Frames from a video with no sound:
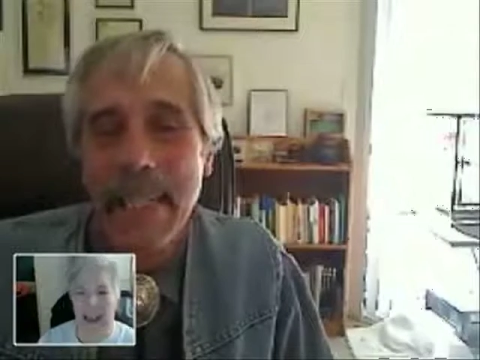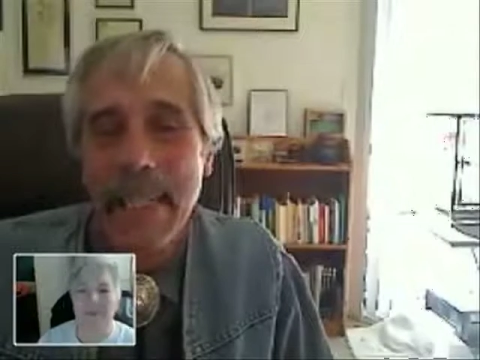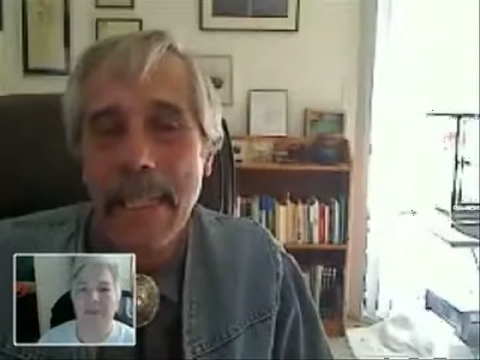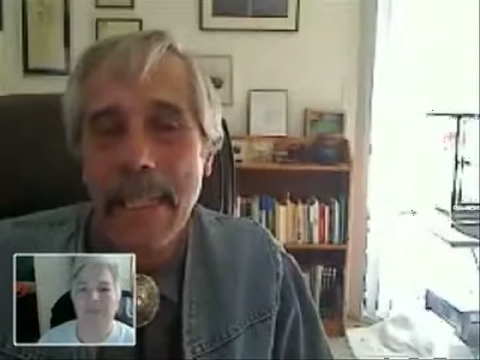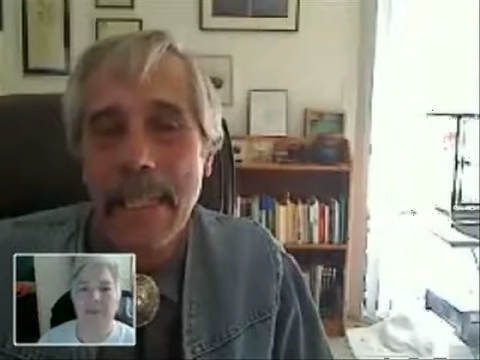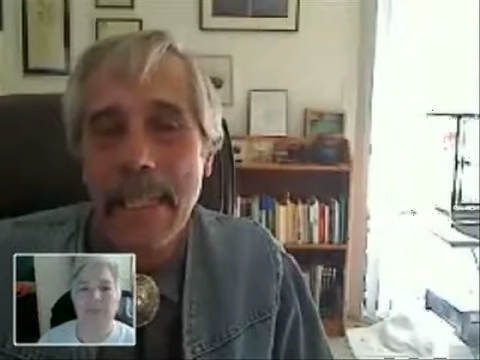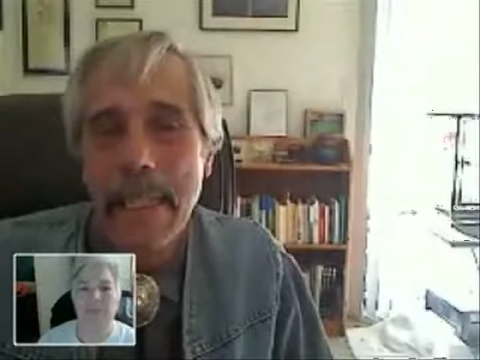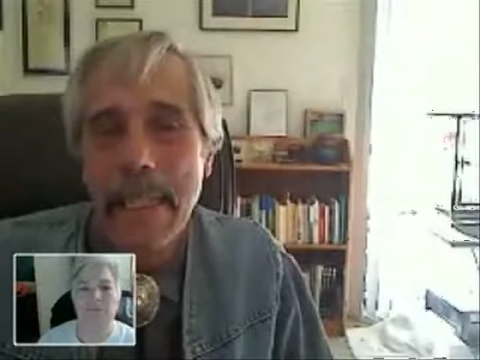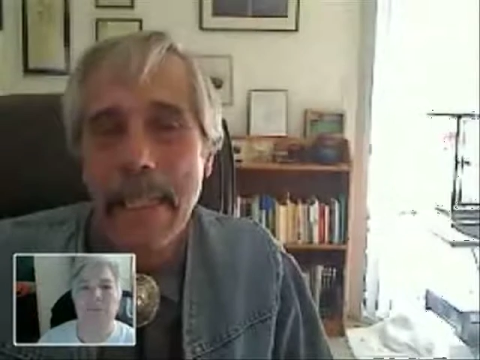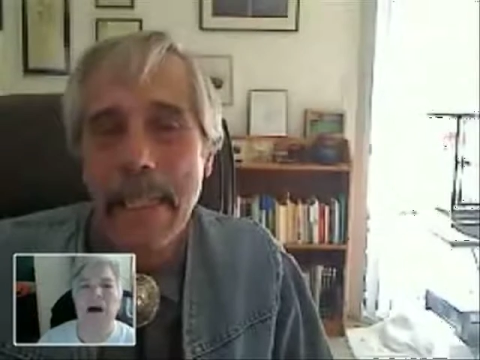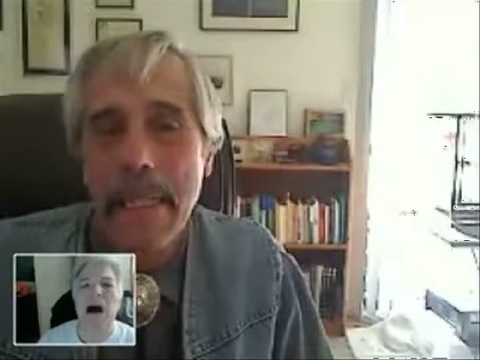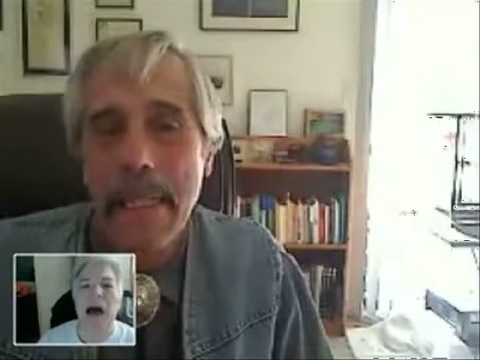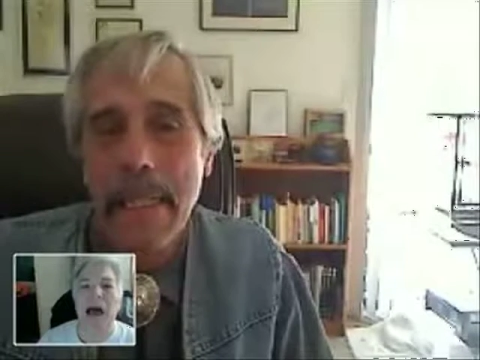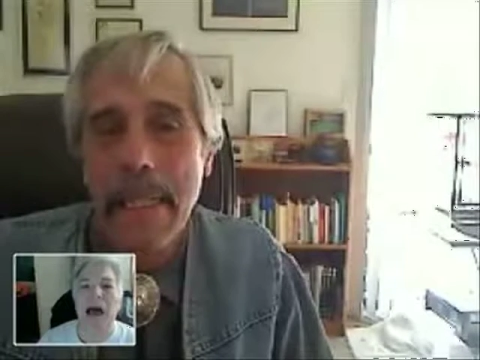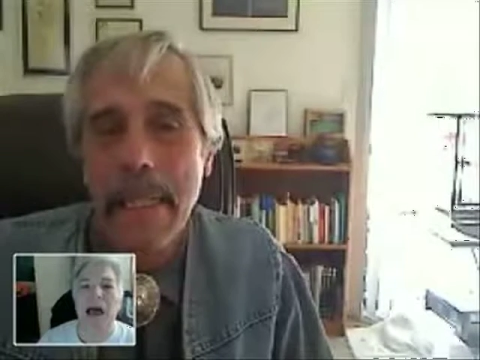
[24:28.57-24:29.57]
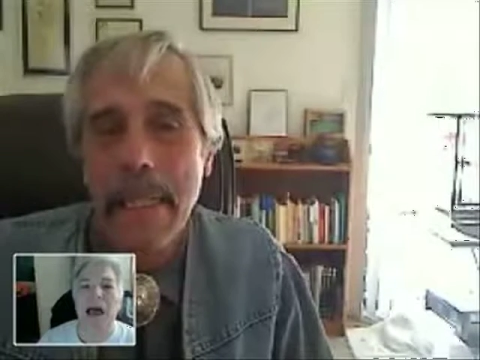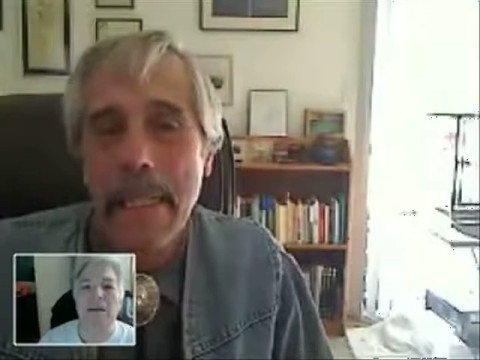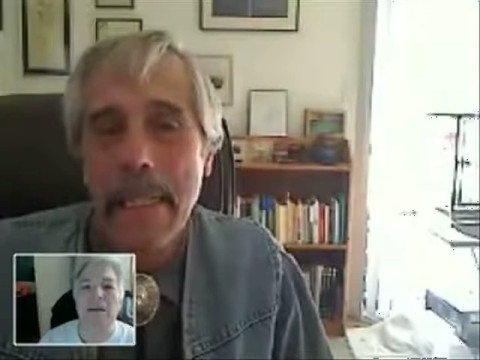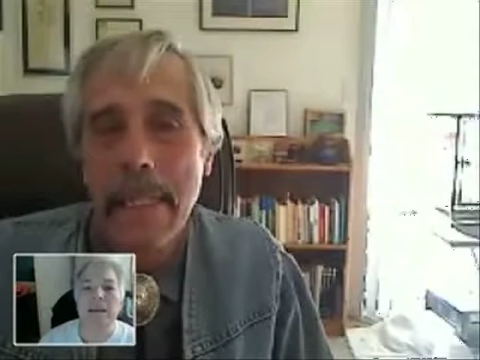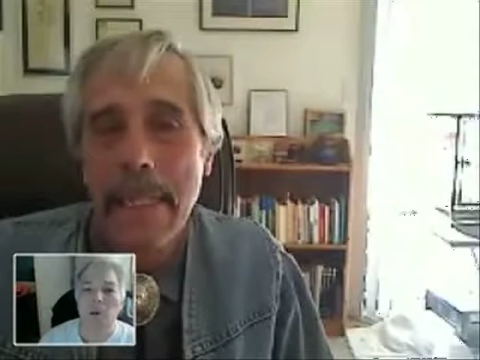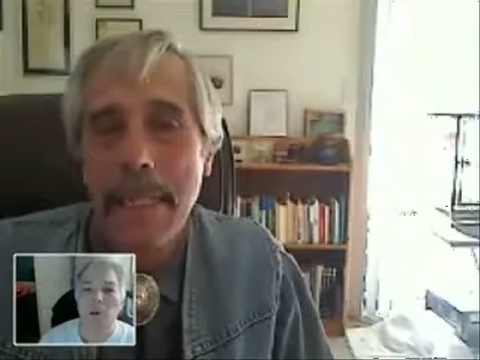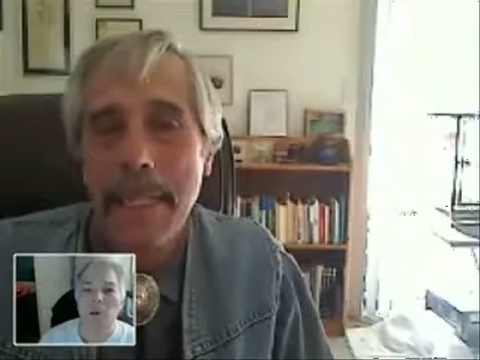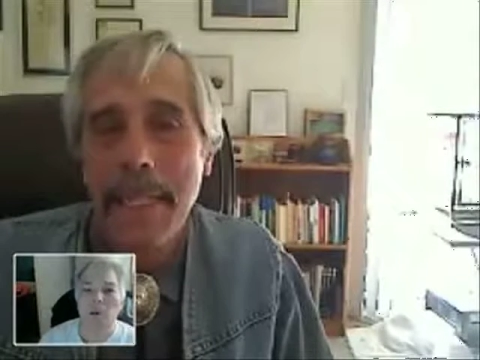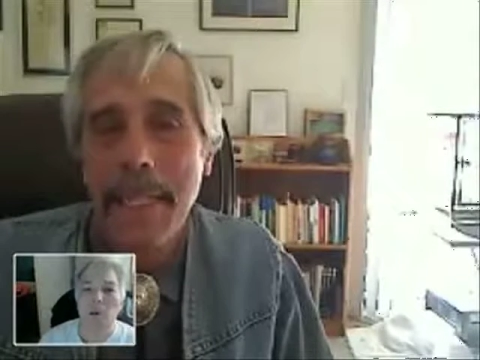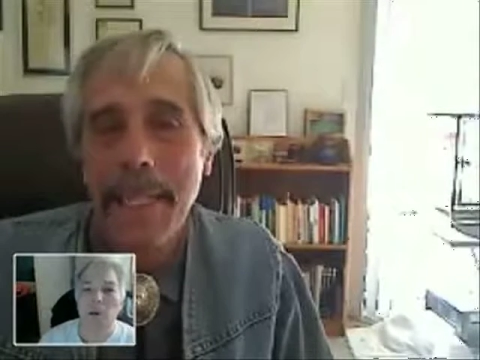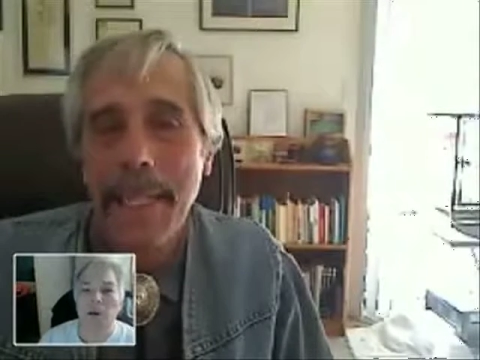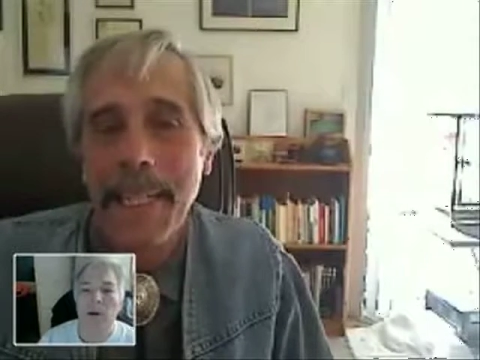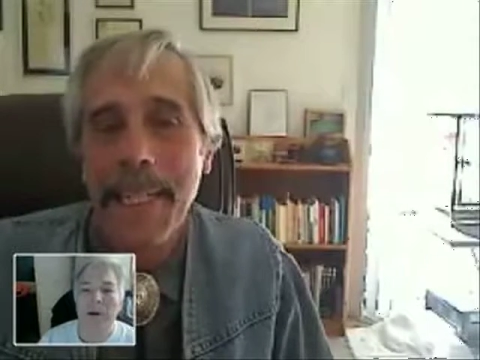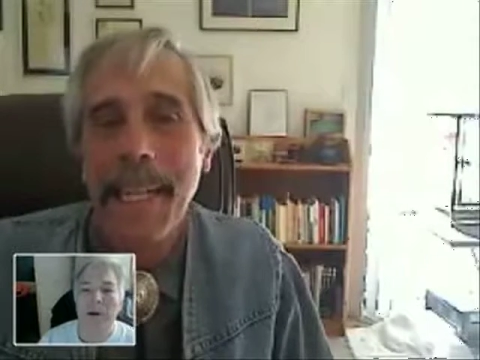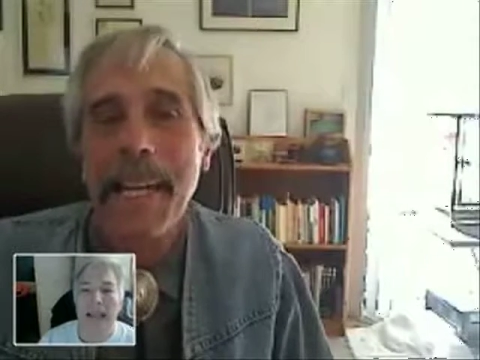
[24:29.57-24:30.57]
at the spot
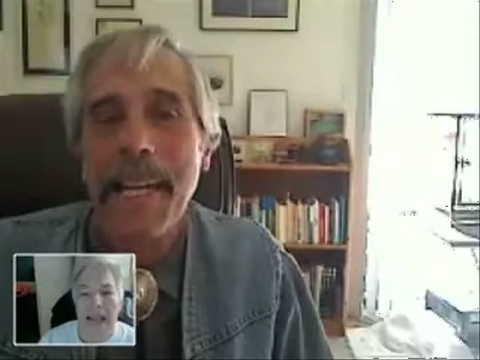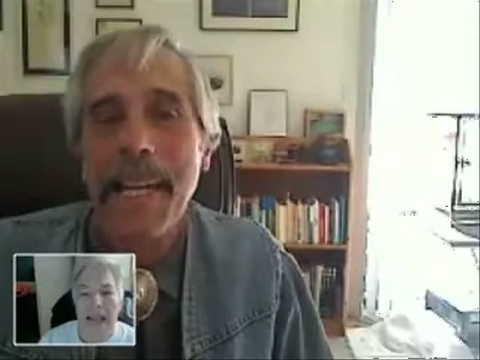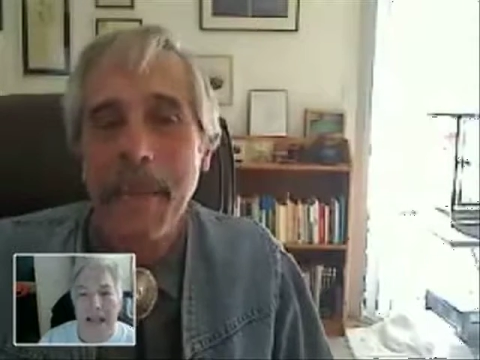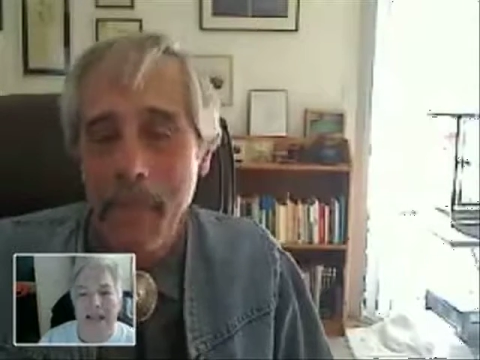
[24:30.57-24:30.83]
reporting it